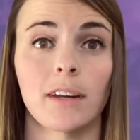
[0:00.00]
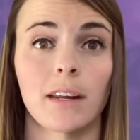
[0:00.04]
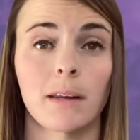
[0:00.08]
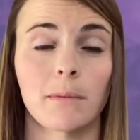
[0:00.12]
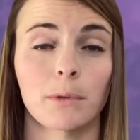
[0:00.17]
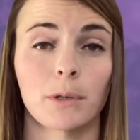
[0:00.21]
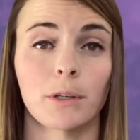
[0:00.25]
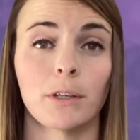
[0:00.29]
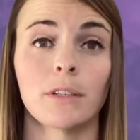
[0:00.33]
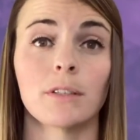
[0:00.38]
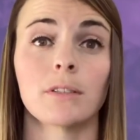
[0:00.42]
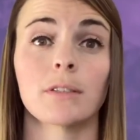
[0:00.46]

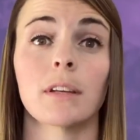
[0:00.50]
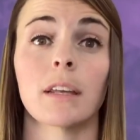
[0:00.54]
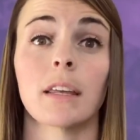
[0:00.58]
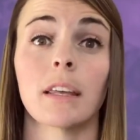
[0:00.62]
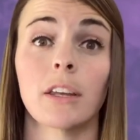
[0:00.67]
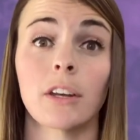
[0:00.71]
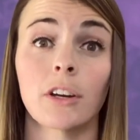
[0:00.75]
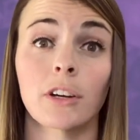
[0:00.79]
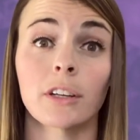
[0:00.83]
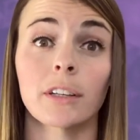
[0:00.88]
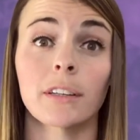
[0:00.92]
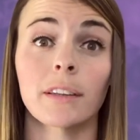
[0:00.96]
neighborhoods
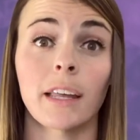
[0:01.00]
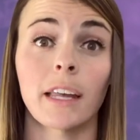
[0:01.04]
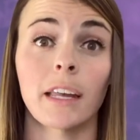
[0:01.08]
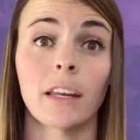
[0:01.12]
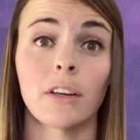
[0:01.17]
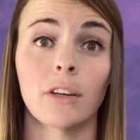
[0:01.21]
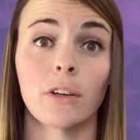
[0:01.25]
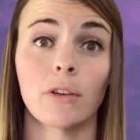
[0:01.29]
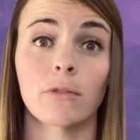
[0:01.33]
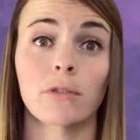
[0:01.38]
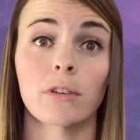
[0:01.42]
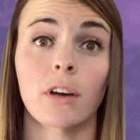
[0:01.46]
here in
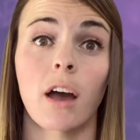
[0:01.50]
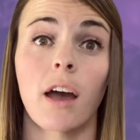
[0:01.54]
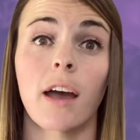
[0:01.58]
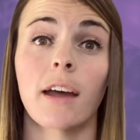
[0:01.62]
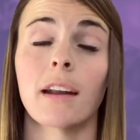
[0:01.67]
Layton, Utah,